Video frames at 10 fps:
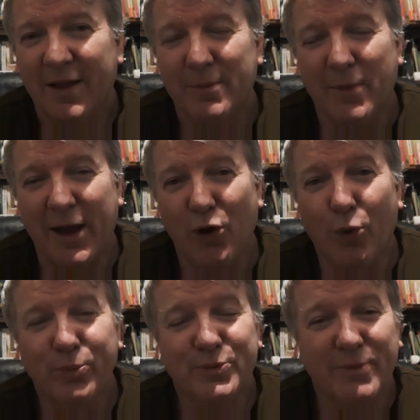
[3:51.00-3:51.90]
my
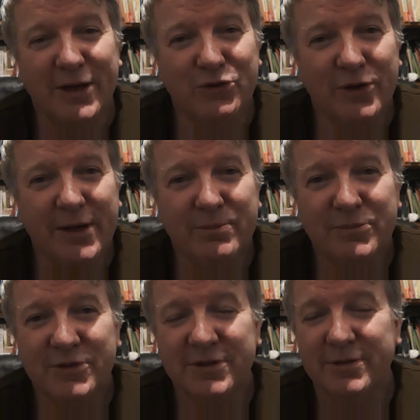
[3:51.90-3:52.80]
hopes, my
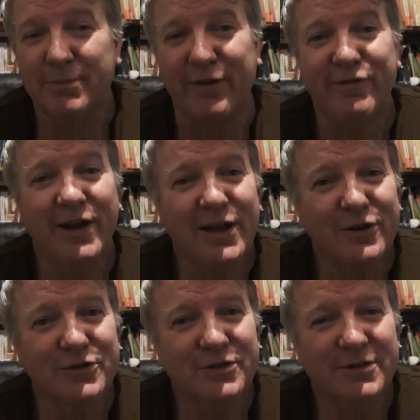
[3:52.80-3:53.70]
dreams, my
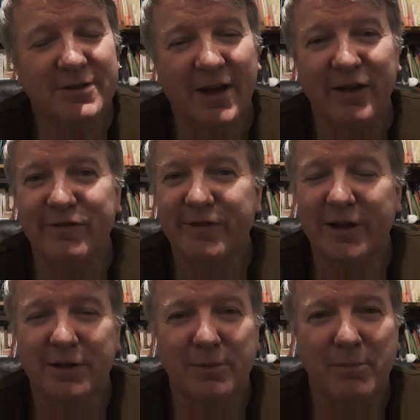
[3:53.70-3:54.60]
failures. I
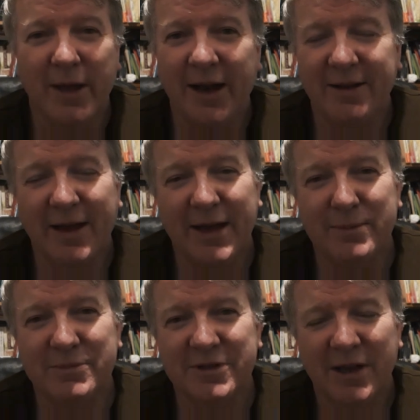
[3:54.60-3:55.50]
failed many
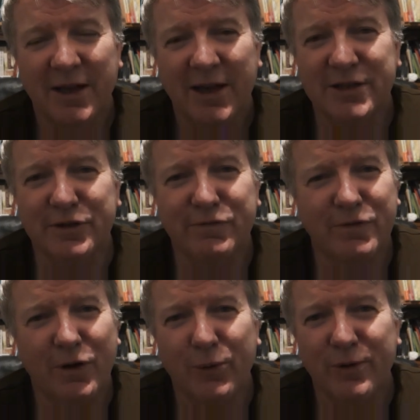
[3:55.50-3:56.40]
times as a
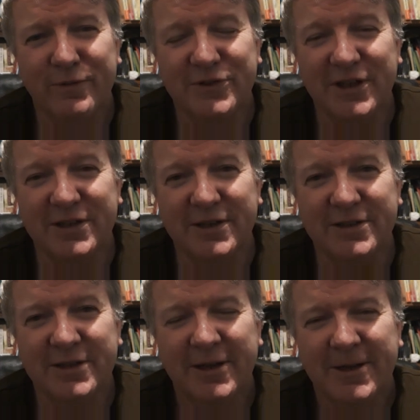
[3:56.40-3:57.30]
follower of
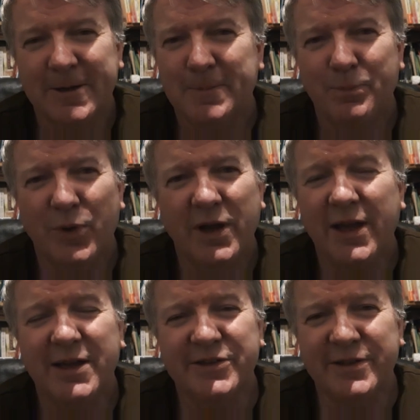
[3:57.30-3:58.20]
Jesus, but
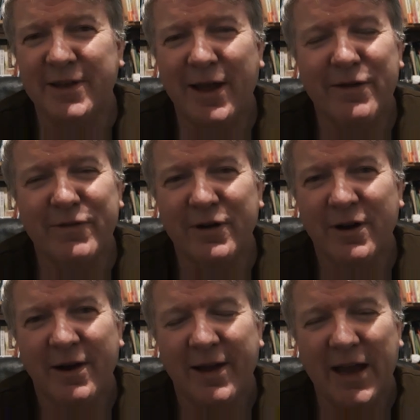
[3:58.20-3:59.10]
he has never,
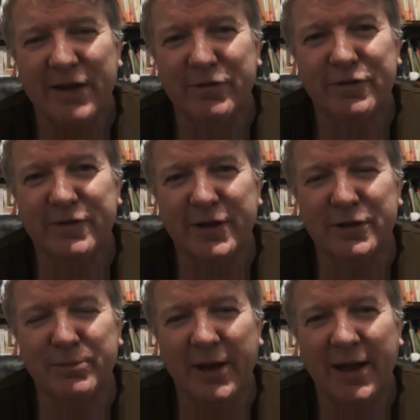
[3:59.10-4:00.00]
ever failed me.